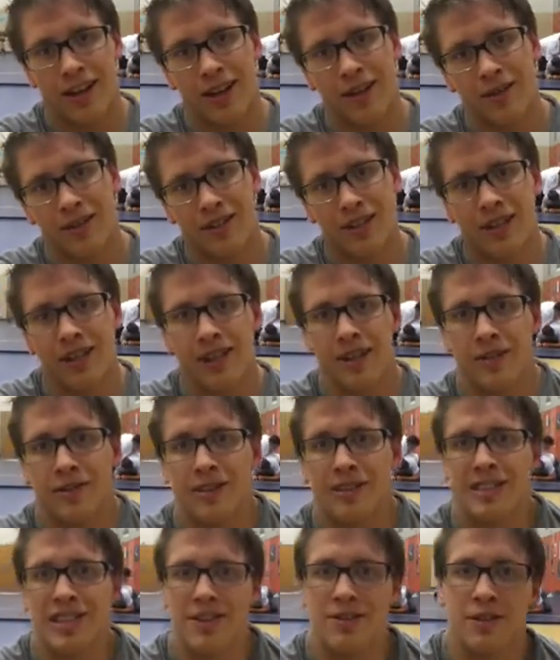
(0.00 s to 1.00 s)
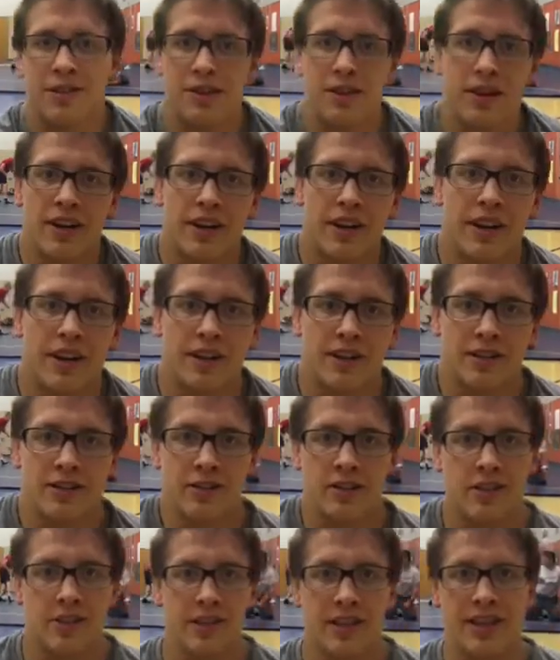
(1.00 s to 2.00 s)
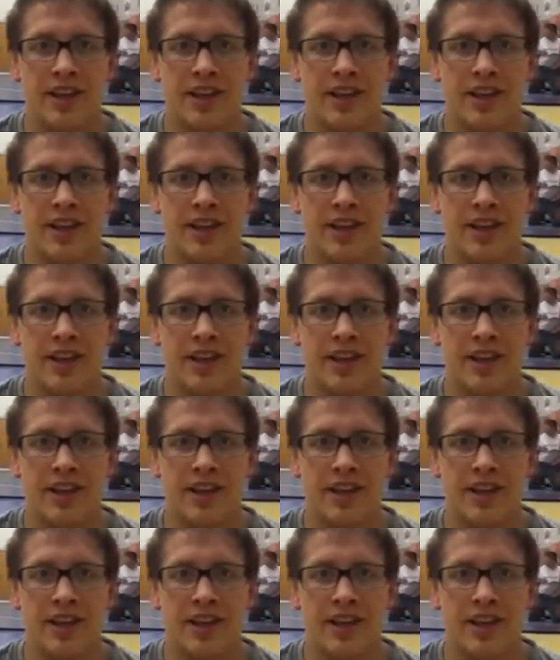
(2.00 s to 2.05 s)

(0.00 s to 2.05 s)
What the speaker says: I would say 7th grade, I started